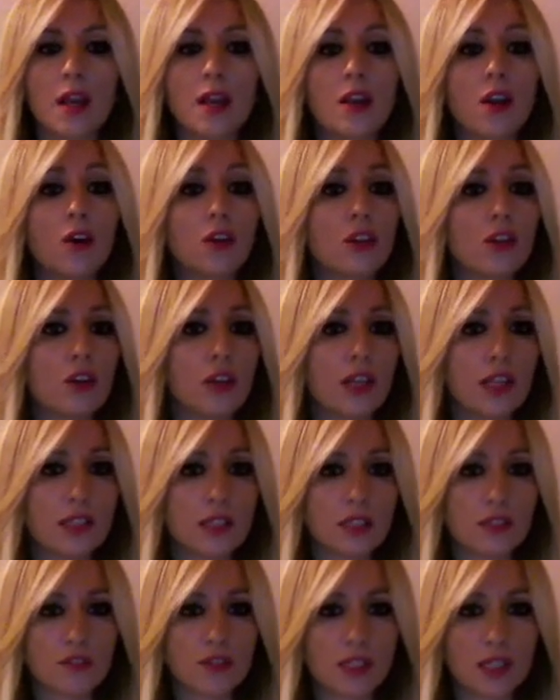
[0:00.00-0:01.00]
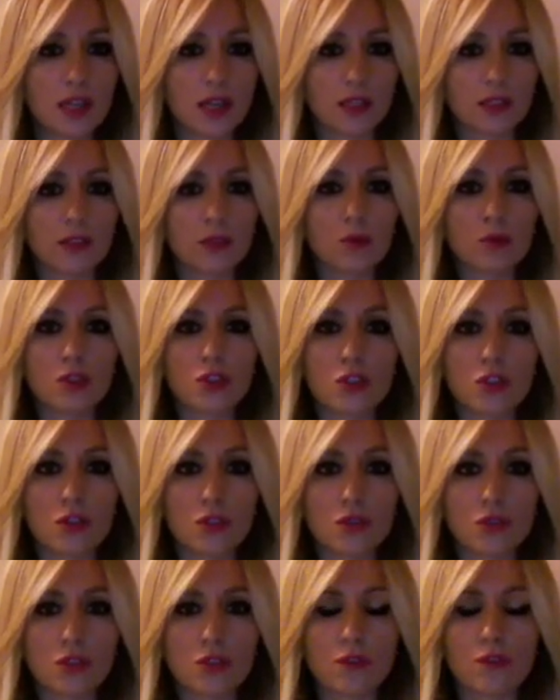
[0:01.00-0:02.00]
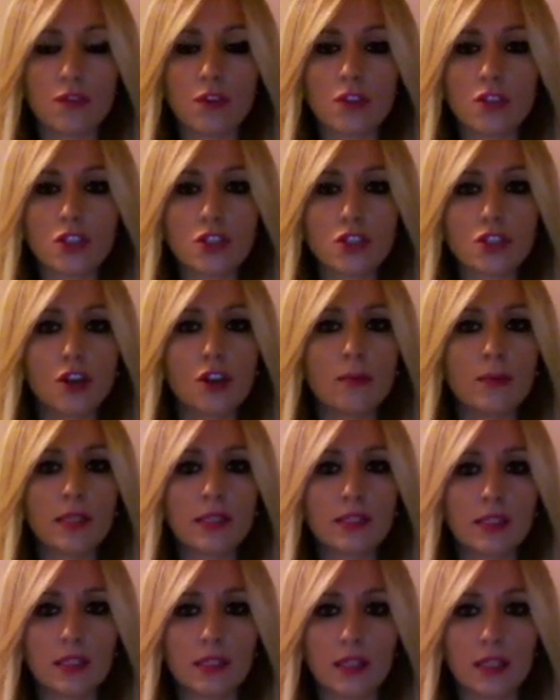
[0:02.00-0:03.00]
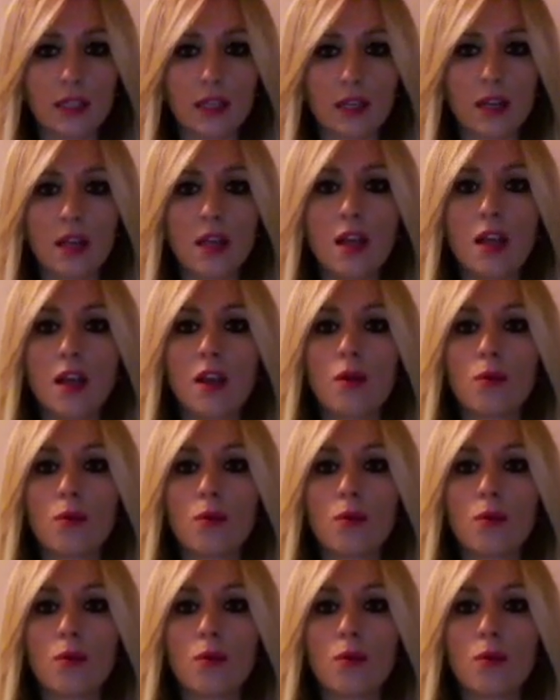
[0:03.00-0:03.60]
Non-cohesive sand was used for the soil material